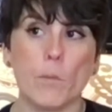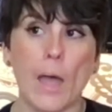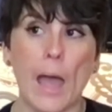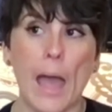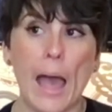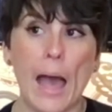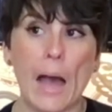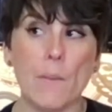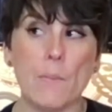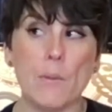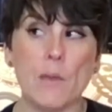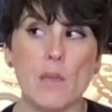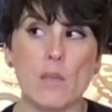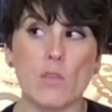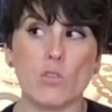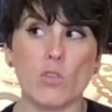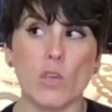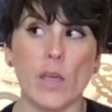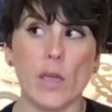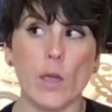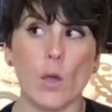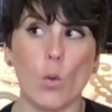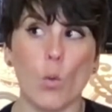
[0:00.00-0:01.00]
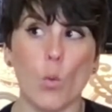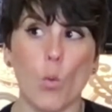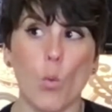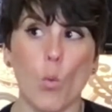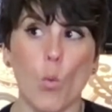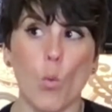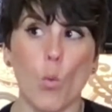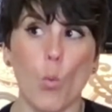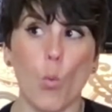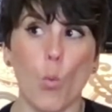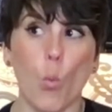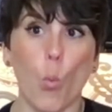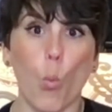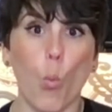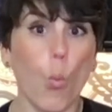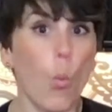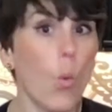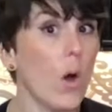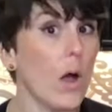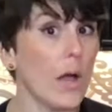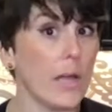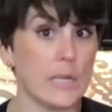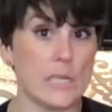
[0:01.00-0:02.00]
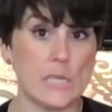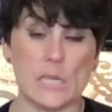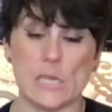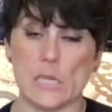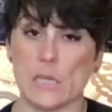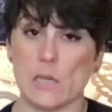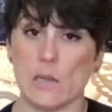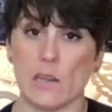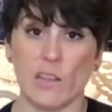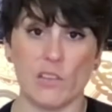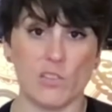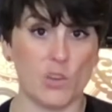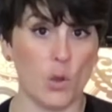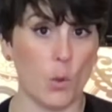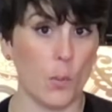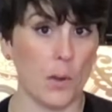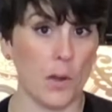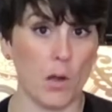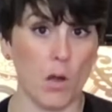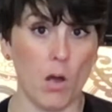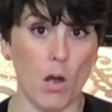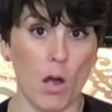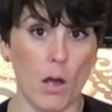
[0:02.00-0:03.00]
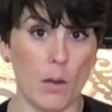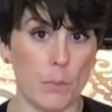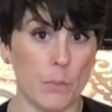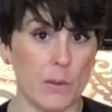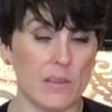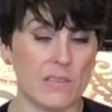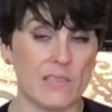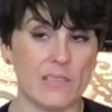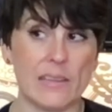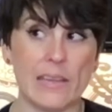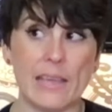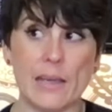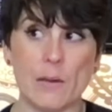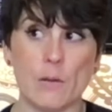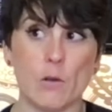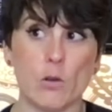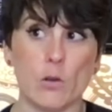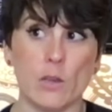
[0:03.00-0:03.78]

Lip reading: Abbi is like, what is going on? Because they had